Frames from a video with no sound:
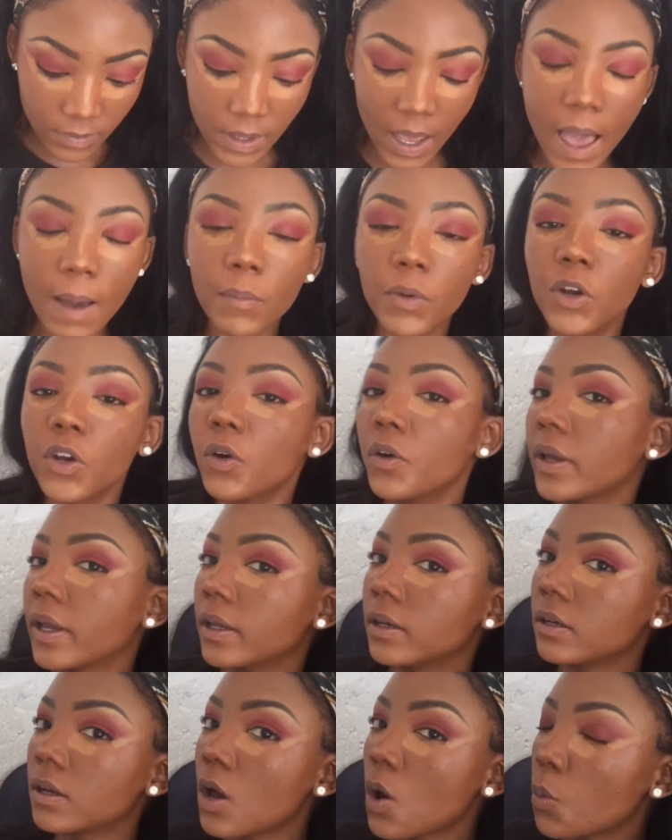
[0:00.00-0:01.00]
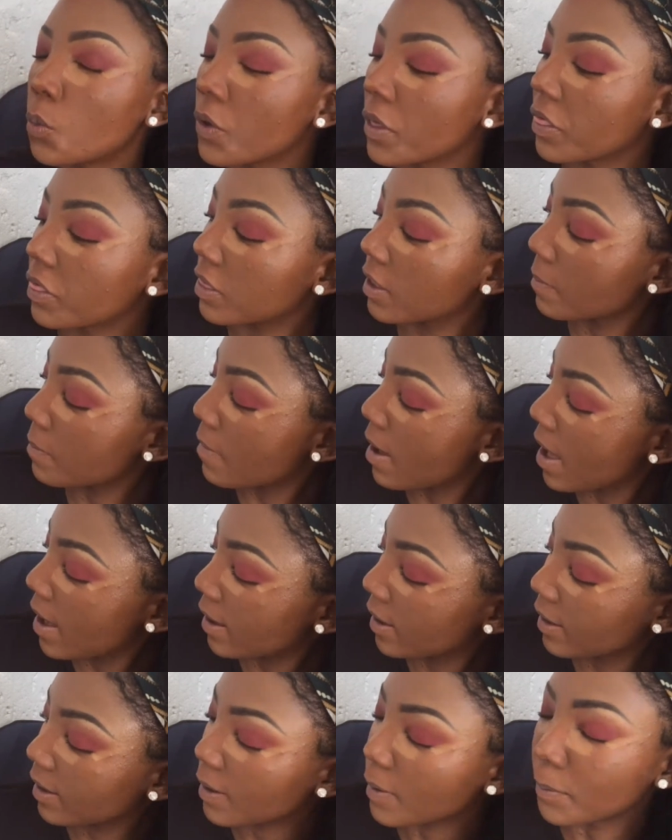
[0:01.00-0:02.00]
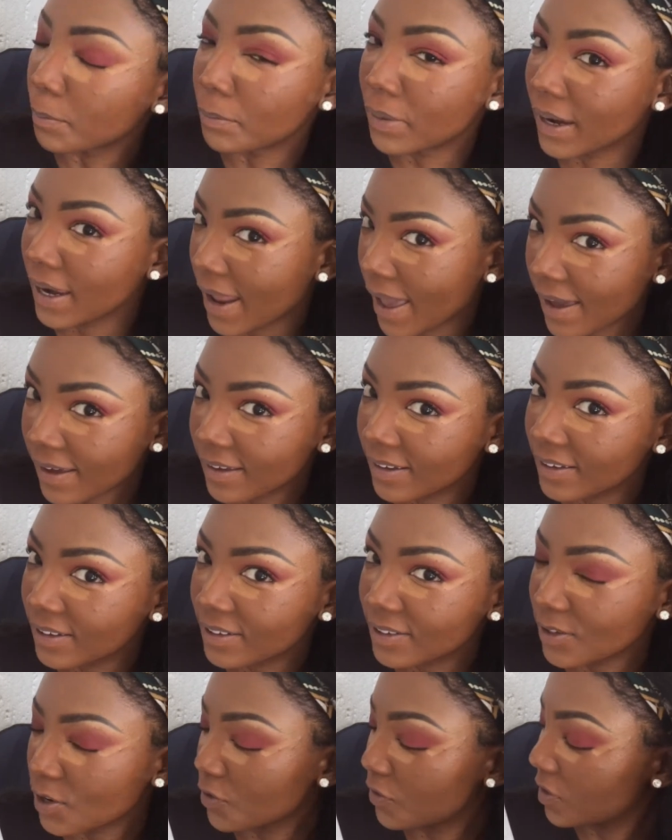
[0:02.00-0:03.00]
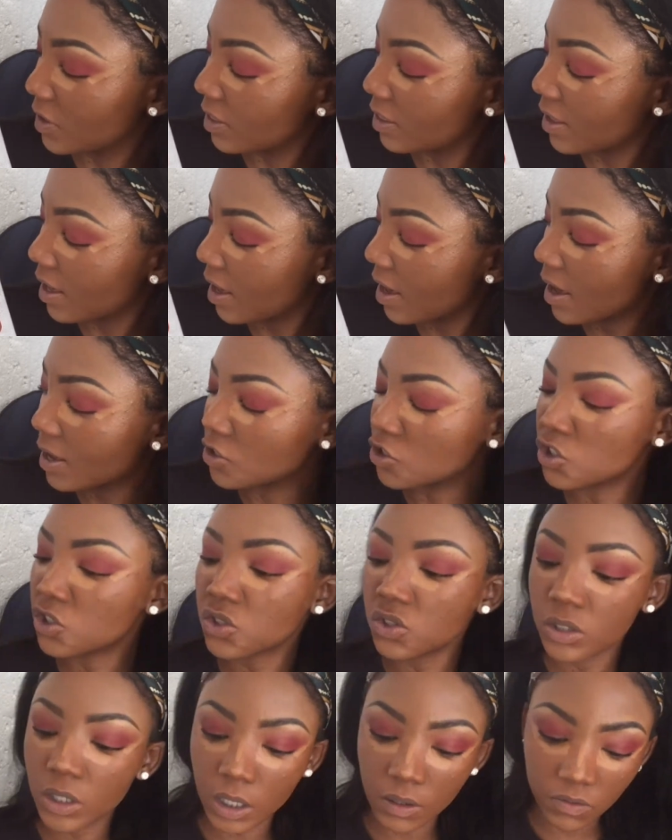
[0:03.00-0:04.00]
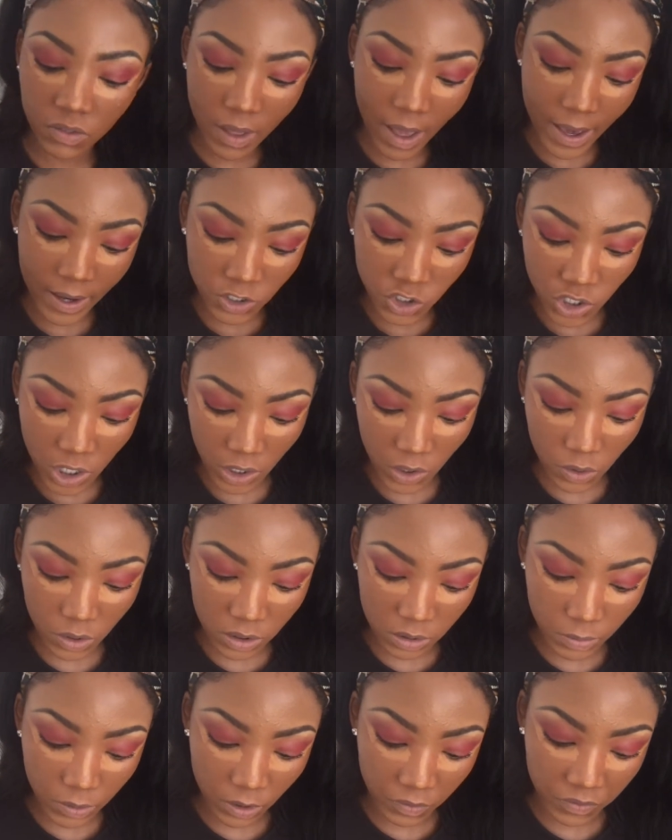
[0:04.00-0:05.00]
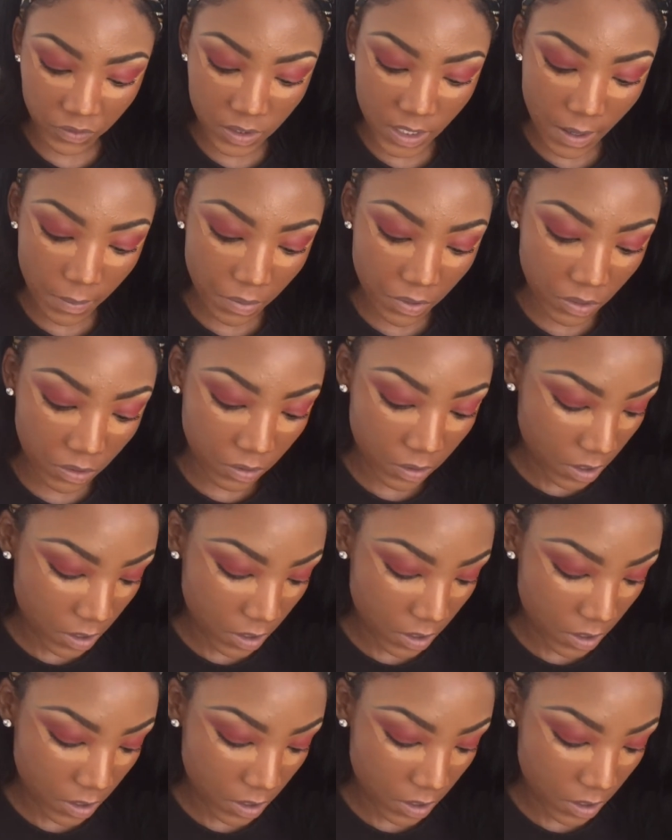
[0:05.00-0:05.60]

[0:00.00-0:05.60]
I'm going to go in with my black over there, just to give the eyeshadow a little bit of depth.